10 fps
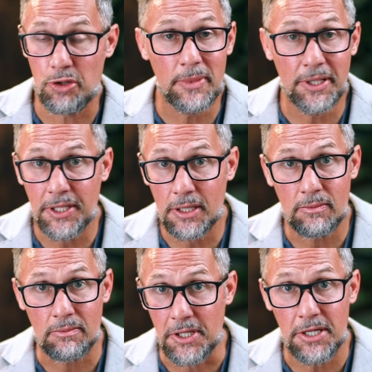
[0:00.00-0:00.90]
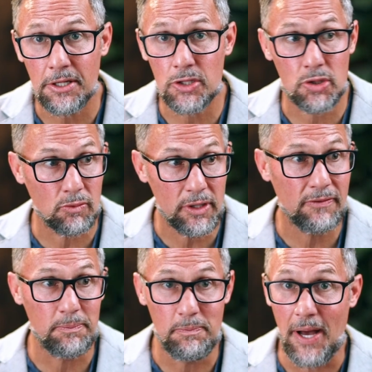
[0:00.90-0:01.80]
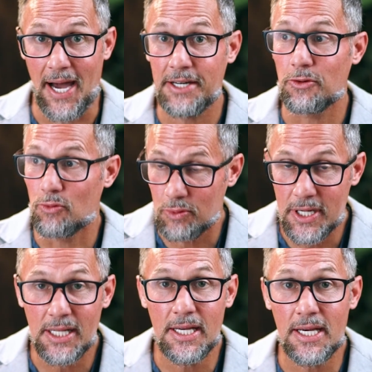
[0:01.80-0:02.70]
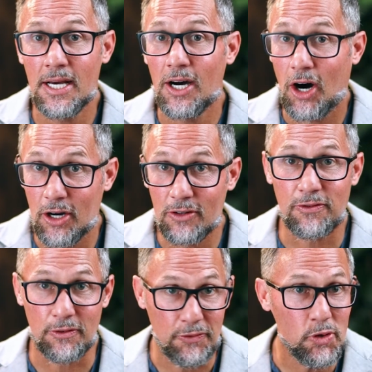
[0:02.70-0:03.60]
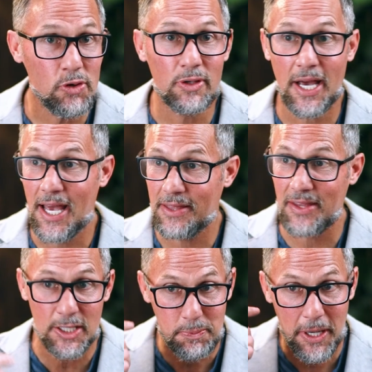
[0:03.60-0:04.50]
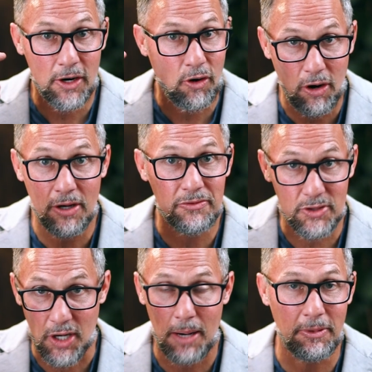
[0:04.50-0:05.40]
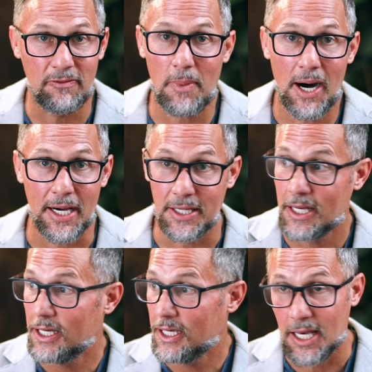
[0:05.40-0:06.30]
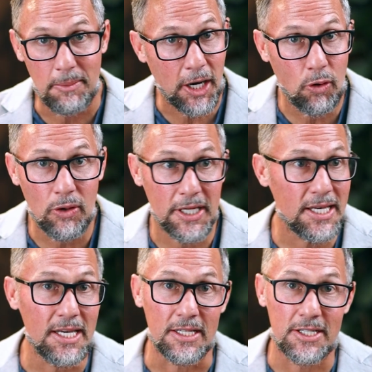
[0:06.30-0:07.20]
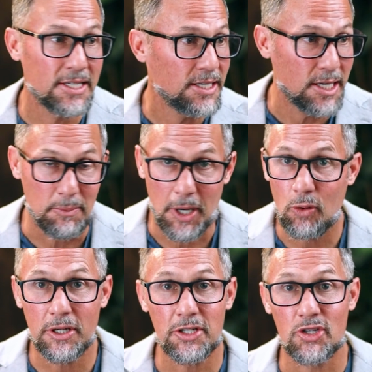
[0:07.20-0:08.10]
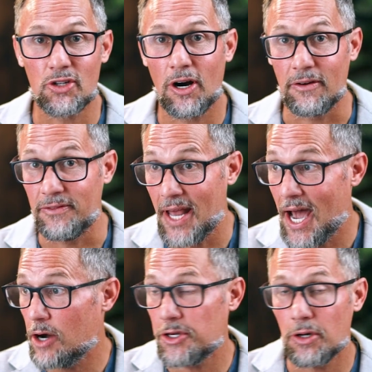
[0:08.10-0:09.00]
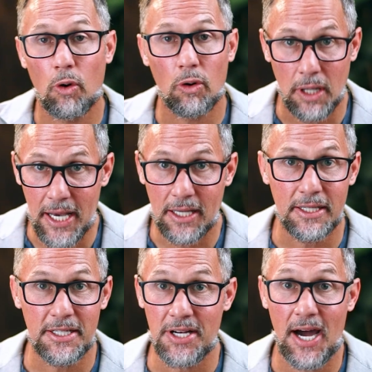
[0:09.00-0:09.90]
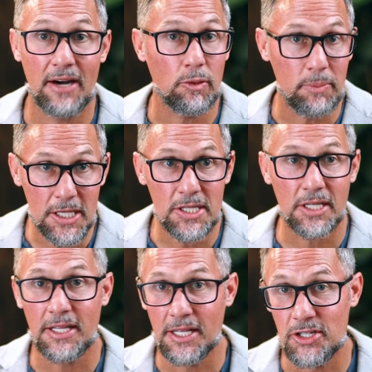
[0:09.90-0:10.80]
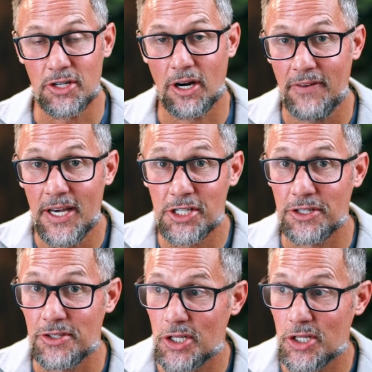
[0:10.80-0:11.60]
two million years, we've had to really hunt for food, and that's been on top of mind. Am I going to eat? Am I going to starve? Now you're more likely to die of obesity than starvation.